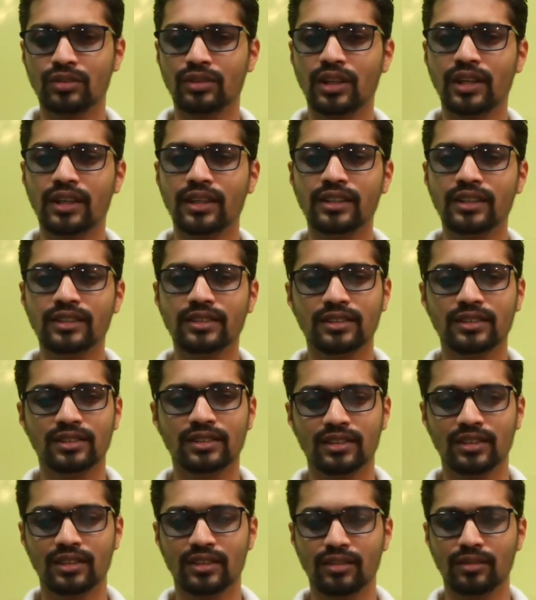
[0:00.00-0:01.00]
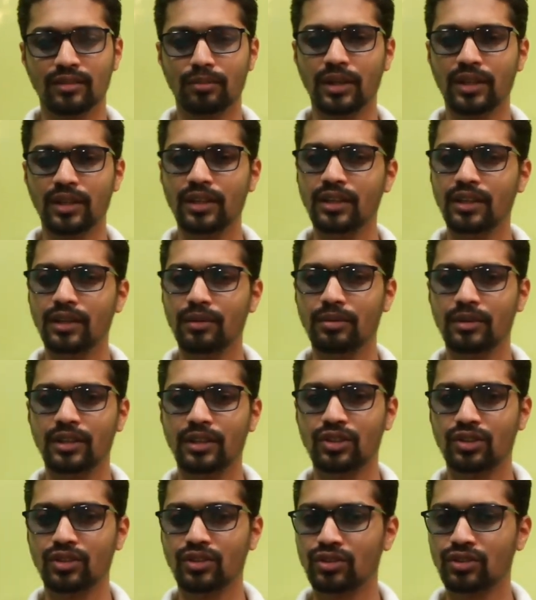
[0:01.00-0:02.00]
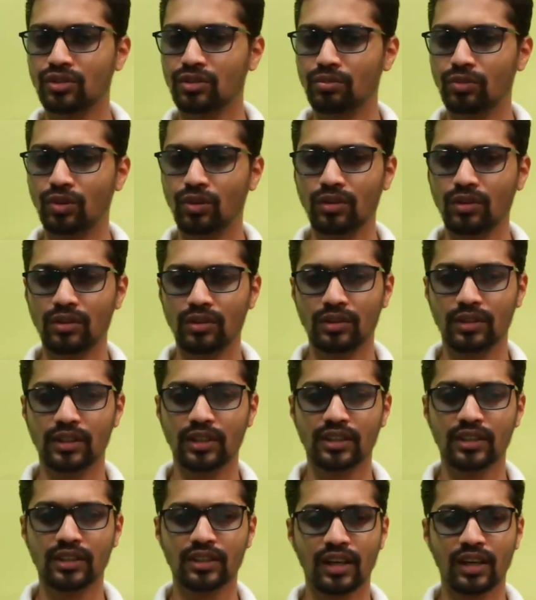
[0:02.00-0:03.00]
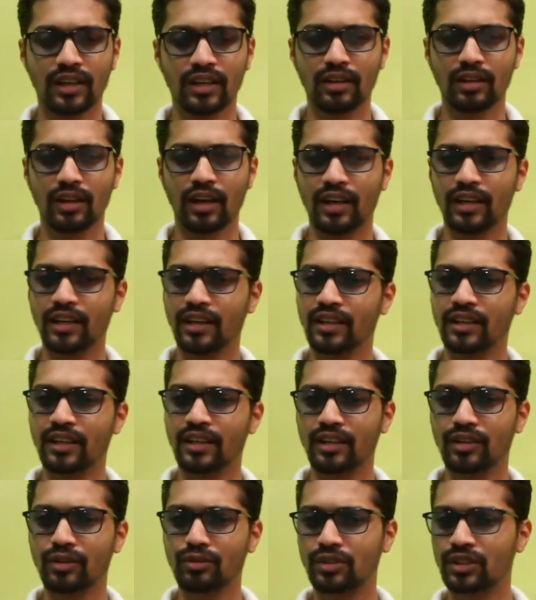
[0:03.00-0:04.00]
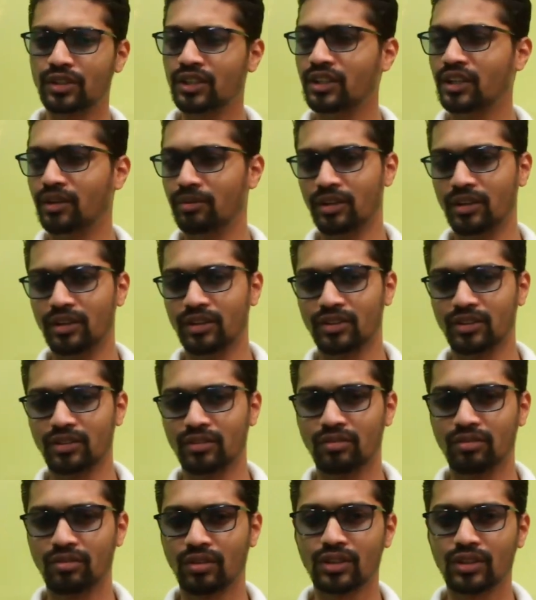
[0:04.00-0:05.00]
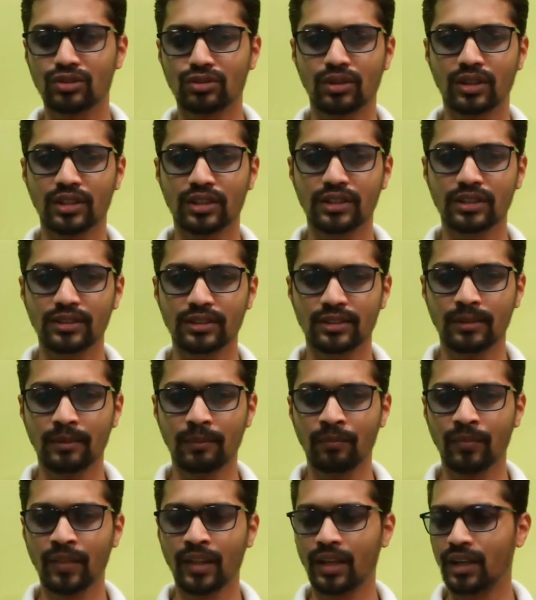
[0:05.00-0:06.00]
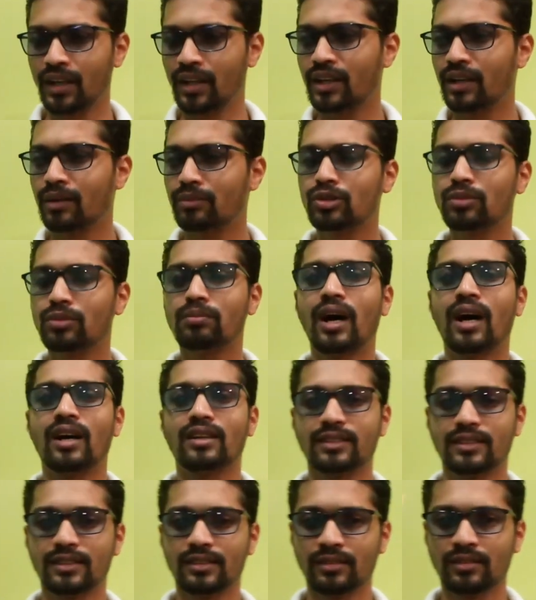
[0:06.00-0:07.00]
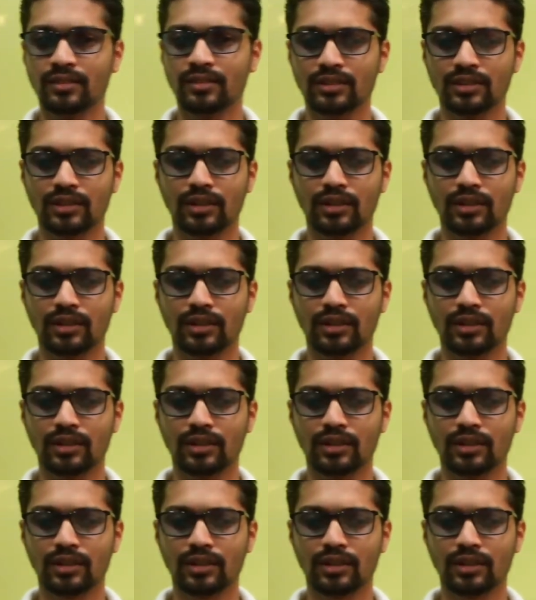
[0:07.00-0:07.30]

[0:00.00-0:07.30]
So there is uh, many definitions of mole. There is, I, I can tell you three definitions. First one is in terms of mass.